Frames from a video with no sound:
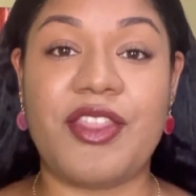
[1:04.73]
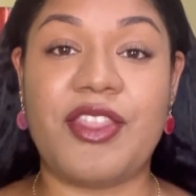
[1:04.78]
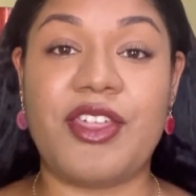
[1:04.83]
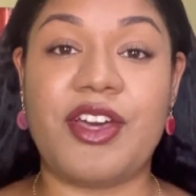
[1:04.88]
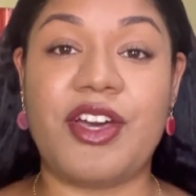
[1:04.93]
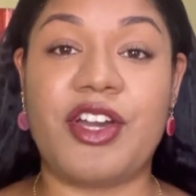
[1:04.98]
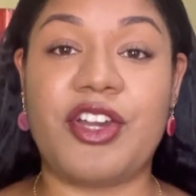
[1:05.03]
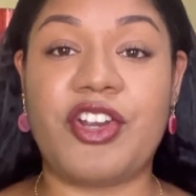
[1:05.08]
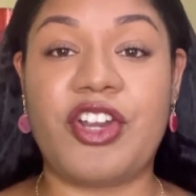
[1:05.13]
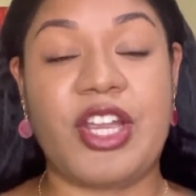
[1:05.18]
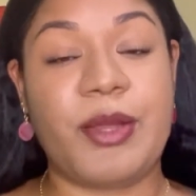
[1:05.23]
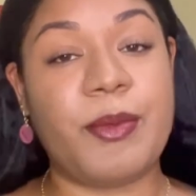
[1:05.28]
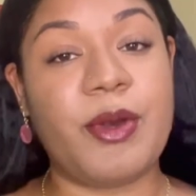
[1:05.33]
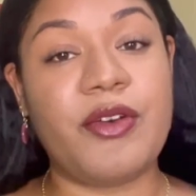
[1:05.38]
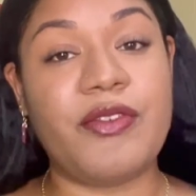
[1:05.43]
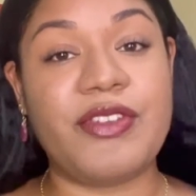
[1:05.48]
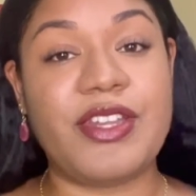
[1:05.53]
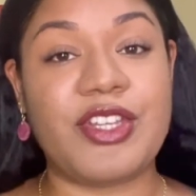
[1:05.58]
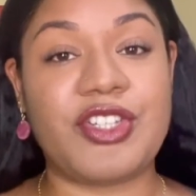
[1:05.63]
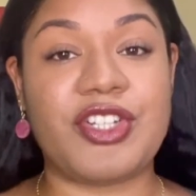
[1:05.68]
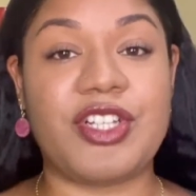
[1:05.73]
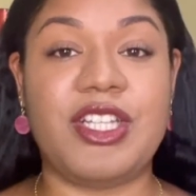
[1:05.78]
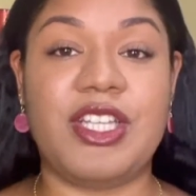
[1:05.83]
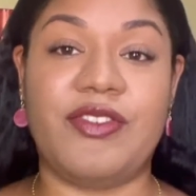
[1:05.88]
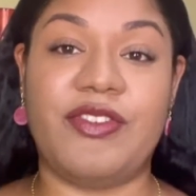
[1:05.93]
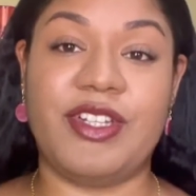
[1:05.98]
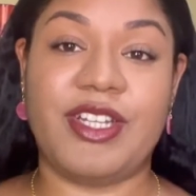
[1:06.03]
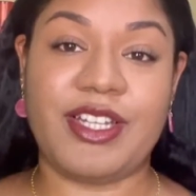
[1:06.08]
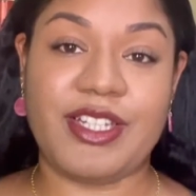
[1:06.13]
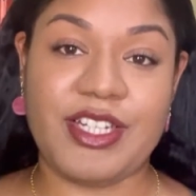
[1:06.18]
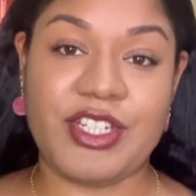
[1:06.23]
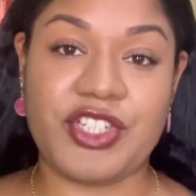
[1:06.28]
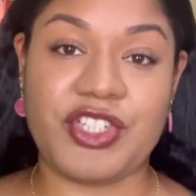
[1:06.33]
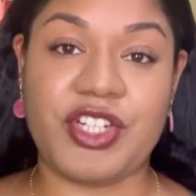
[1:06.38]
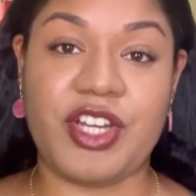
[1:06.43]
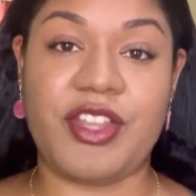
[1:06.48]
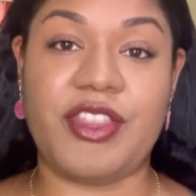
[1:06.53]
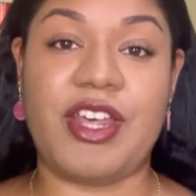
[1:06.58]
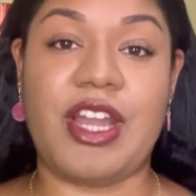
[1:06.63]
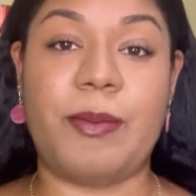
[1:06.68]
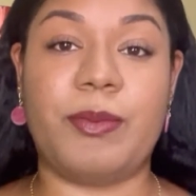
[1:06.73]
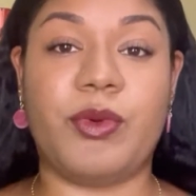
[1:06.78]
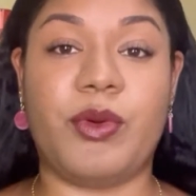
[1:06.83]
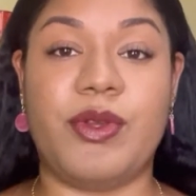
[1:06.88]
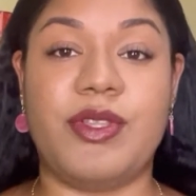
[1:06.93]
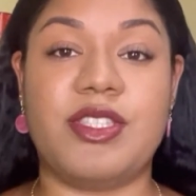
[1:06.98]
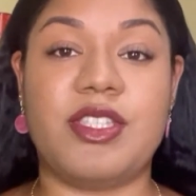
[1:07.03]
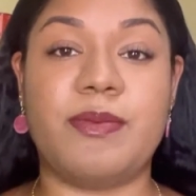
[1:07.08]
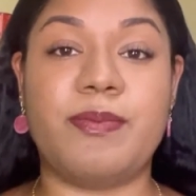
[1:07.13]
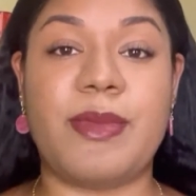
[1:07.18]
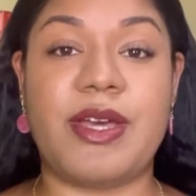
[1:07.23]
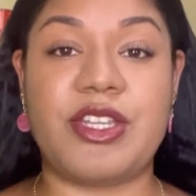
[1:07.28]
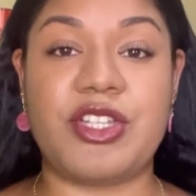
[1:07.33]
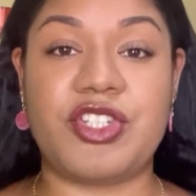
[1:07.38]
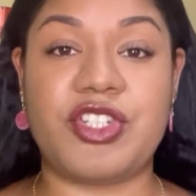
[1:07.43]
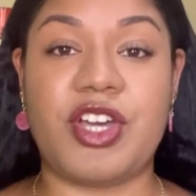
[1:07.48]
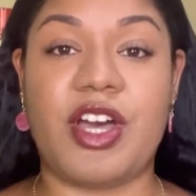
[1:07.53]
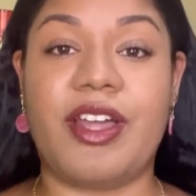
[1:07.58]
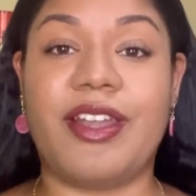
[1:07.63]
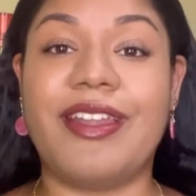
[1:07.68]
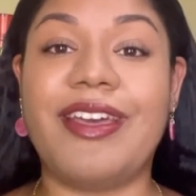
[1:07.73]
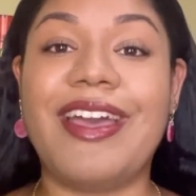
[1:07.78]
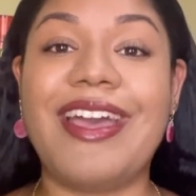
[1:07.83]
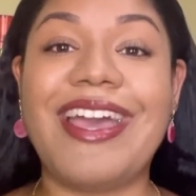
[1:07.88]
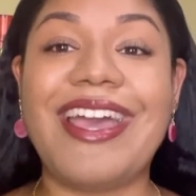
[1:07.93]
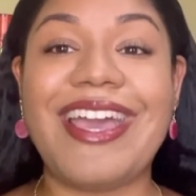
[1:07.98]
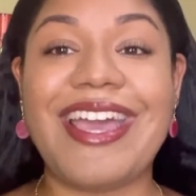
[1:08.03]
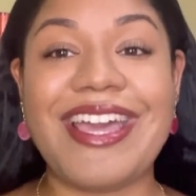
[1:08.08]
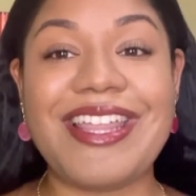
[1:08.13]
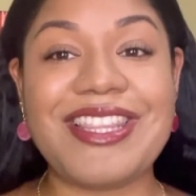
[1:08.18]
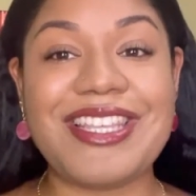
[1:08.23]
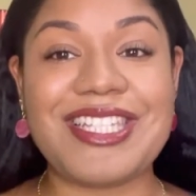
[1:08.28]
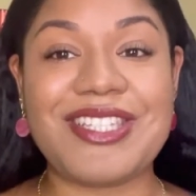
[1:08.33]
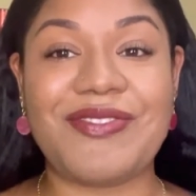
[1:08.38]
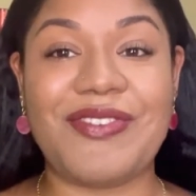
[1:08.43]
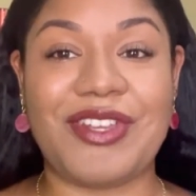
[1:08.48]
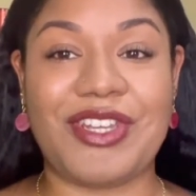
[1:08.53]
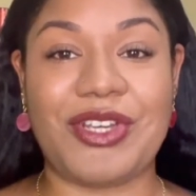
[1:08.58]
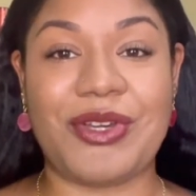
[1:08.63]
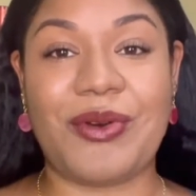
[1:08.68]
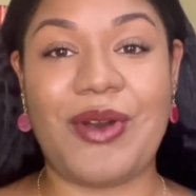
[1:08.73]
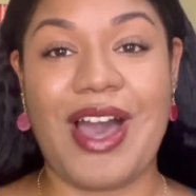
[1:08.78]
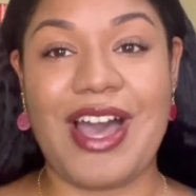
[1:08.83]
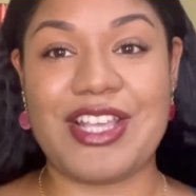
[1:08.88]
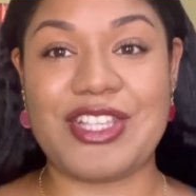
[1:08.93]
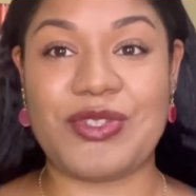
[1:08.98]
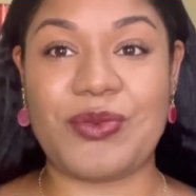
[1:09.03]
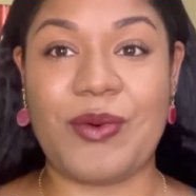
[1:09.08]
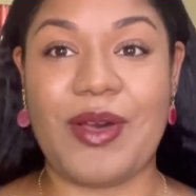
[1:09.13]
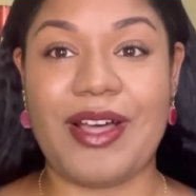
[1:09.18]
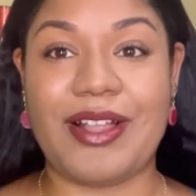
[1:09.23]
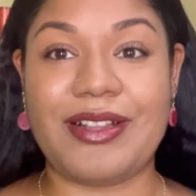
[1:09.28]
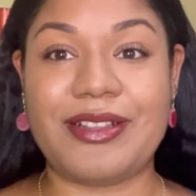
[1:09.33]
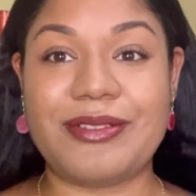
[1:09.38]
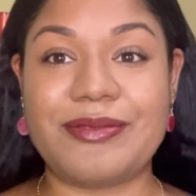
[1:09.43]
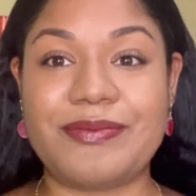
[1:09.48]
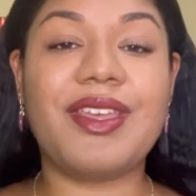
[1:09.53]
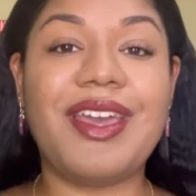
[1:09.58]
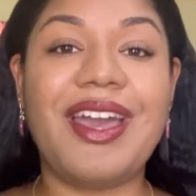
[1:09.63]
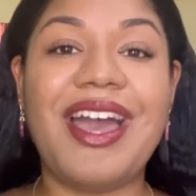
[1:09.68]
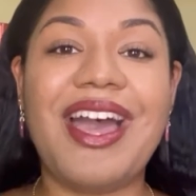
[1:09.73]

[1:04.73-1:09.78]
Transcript: the Cream of Nature leave-in conditioner that I'm going to mention in this video as well.